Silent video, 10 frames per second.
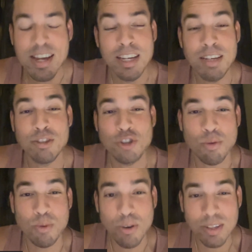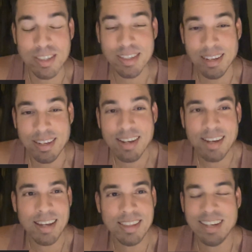Even Joe Rogan said
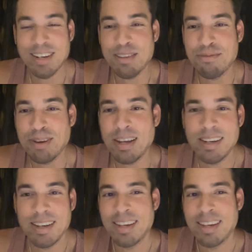at the end of the fight,